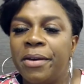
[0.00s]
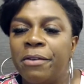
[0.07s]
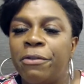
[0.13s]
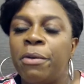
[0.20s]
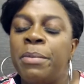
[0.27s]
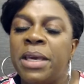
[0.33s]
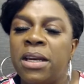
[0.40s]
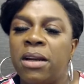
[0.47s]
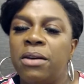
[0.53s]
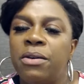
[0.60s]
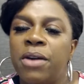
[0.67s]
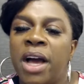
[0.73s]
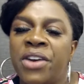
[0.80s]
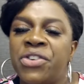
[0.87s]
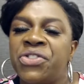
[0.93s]
for me to
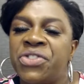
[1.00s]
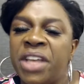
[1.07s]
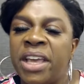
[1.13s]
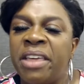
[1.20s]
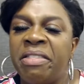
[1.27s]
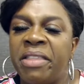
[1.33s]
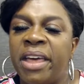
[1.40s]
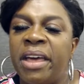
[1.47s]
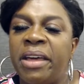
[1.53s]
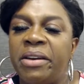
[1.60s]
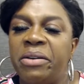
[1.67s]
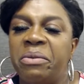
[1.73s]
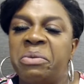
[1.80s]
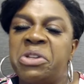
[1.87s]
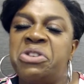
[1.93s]
understand that
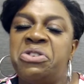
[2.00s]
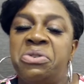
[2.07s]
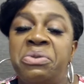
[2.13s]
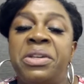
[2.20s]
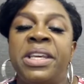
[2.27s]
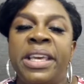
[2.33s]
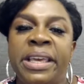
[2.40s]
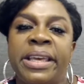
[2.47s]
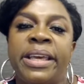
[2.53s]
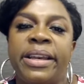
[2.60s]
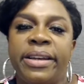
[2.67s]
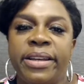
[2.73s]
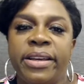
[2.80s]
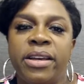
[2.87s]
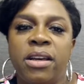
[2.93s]
what you
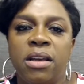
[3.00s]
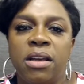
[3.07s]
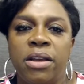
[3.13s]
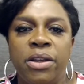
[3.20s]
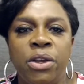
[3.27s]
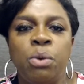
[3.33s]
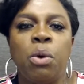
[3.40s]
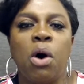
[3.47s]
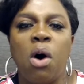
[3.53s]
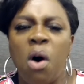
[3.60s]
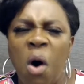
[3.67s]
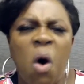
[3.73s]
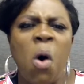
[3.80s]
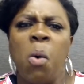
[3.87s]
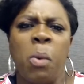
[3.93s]
did, you will
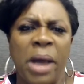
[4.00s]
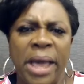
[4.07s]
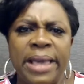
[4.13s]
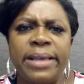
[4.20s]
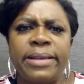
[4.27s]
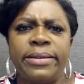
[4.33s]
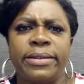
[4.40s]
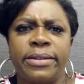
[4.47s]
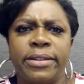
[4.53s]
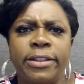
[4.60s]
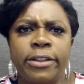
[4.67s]
always